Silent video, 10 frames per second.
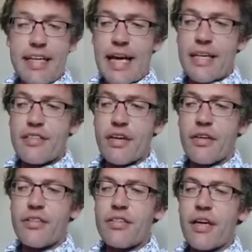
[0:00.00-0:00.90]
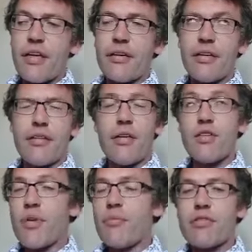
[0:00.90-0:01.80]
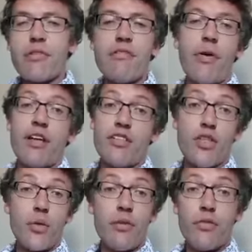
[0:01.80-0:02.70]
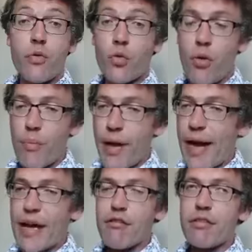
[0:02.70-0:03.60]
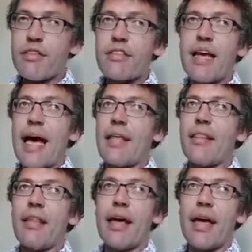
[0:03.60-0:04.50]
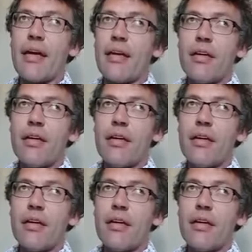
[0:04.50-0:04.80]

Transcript: Alexander, uh, whose members are invited to inform on parents and their